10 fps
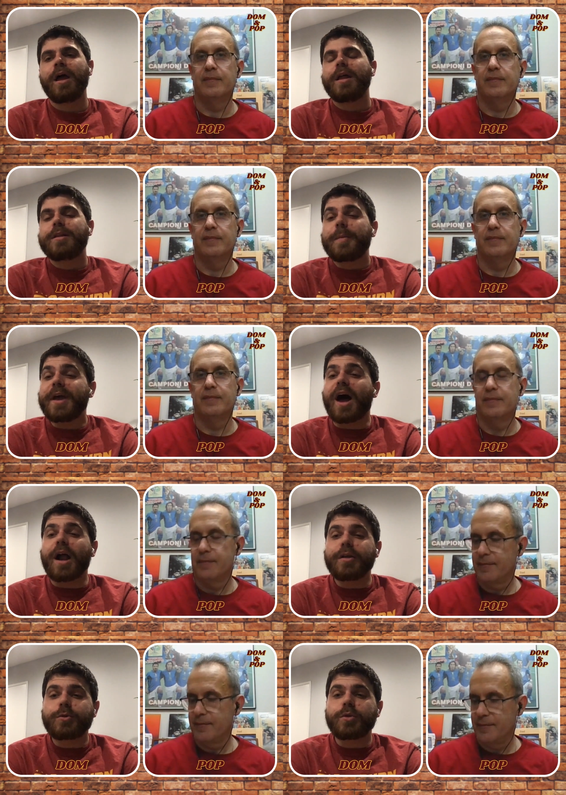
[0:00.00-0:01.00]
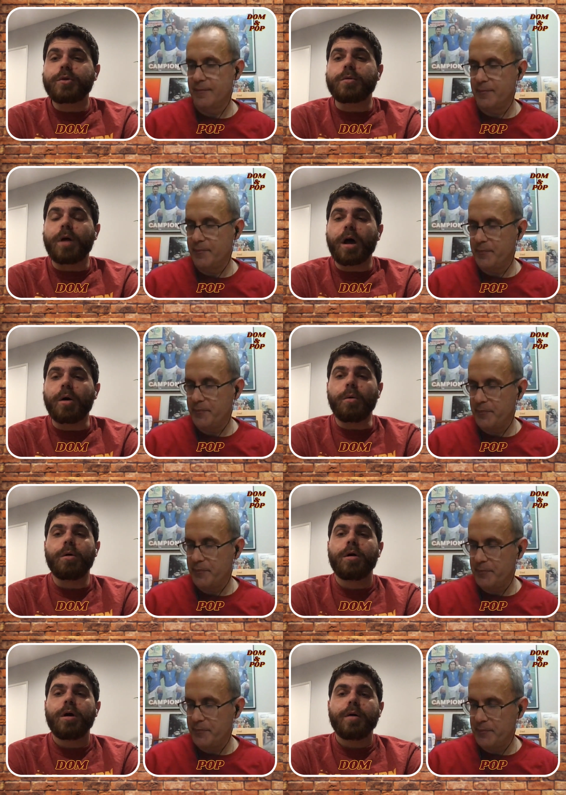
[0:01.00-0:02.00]
Speaker 1: To be honest with you, no.
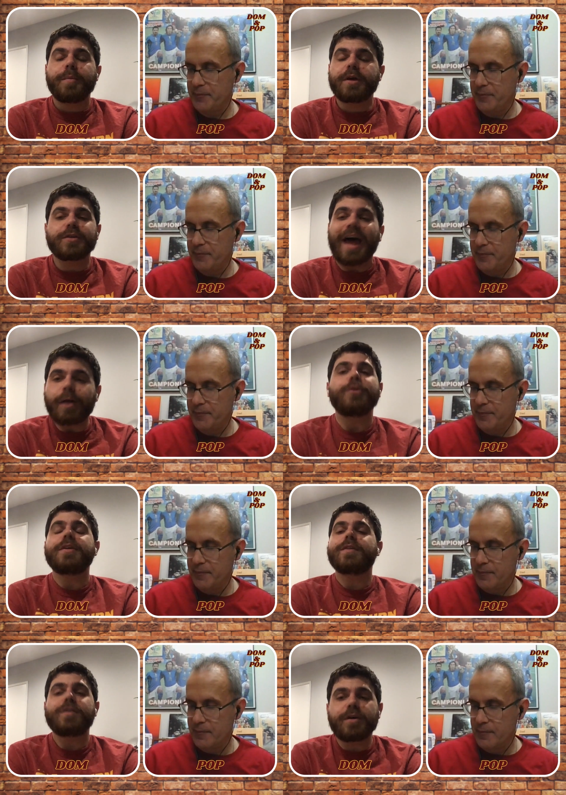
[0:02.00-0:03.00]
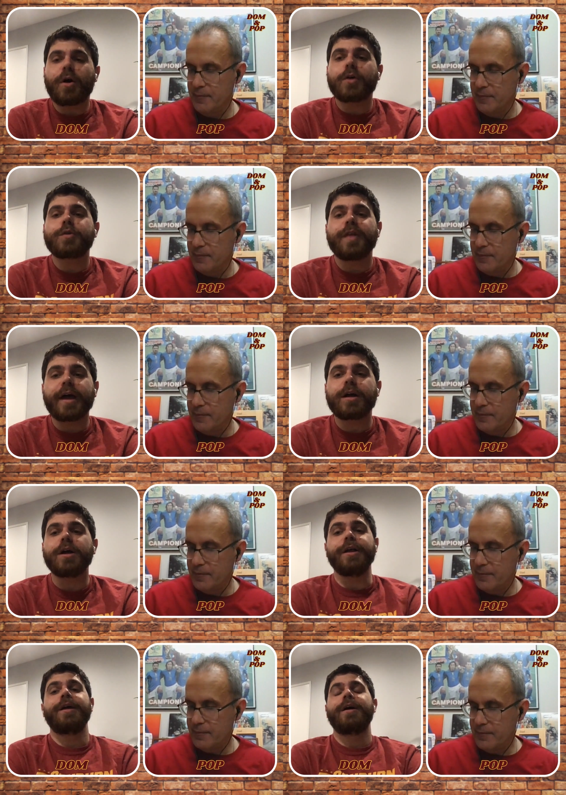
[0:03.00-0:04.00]
Because I don't think the Seahawks are that good.
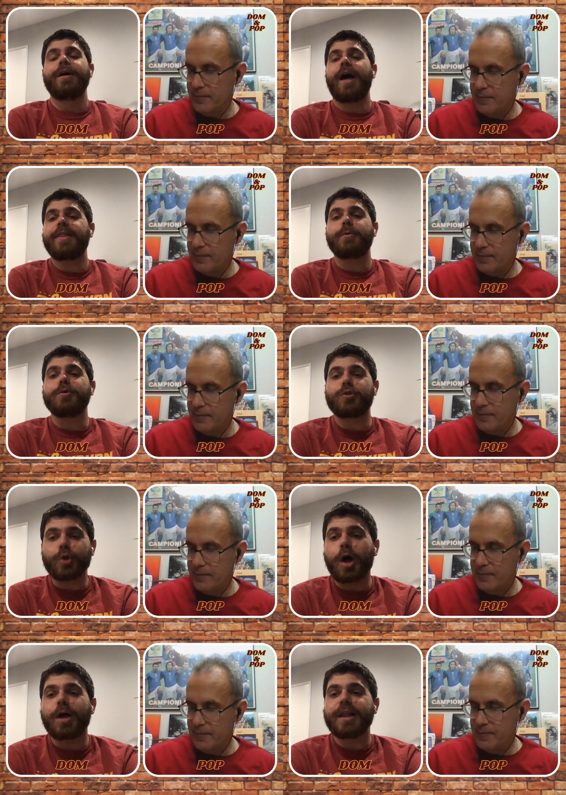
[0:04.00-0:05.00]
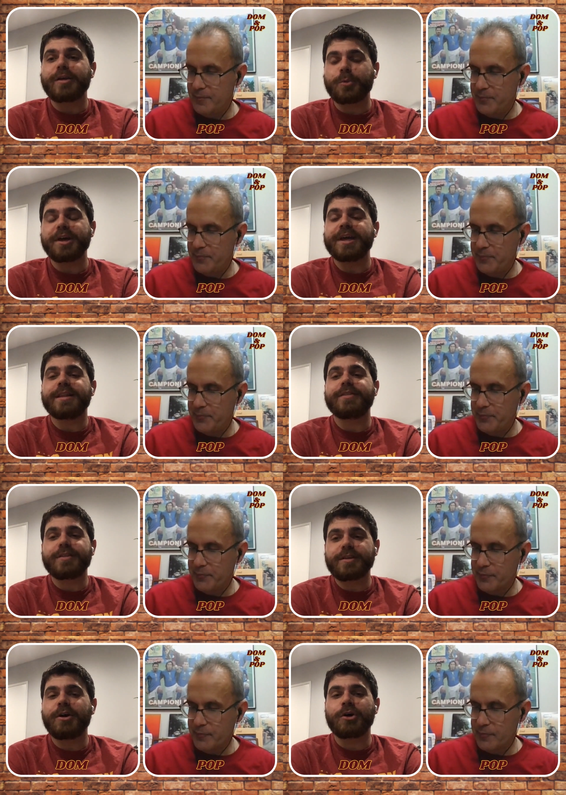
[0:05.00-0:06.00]
I think we saw last weekend that the
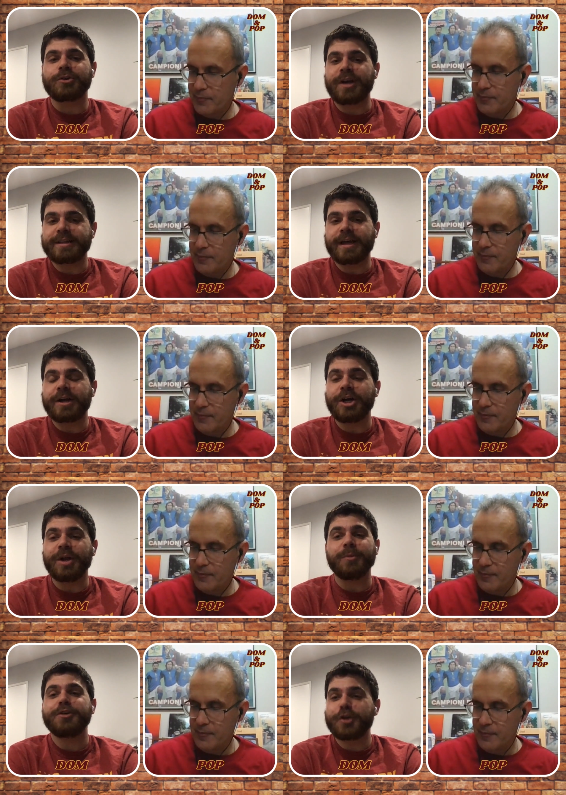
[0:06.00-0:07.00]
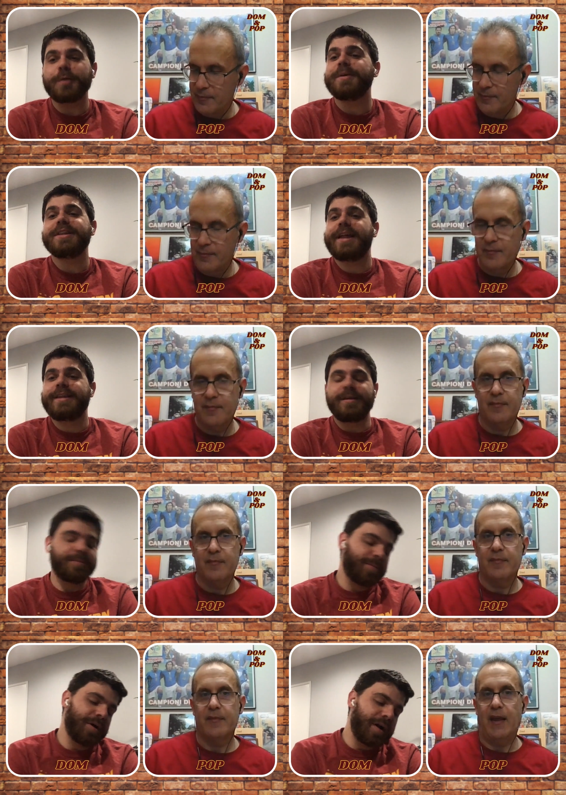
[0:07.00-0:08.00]
Seahawks are not that good, and we should have beat that team.
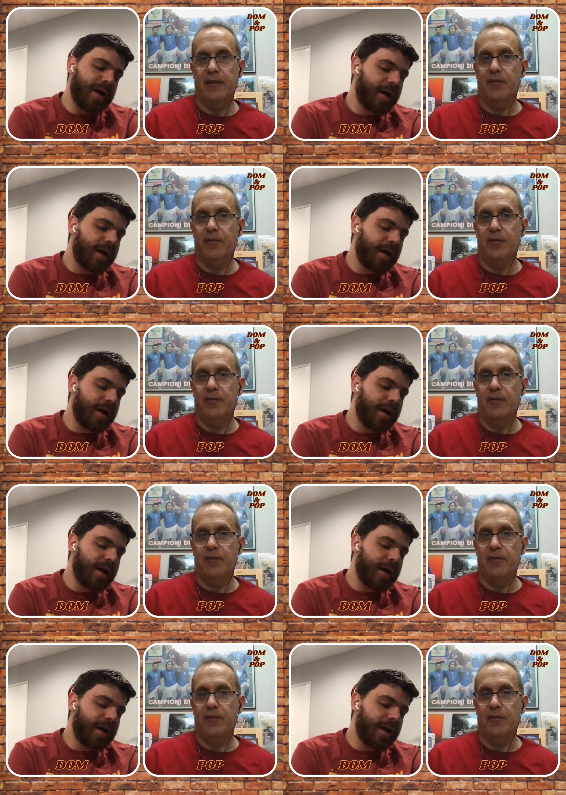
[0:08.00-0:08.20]
But and the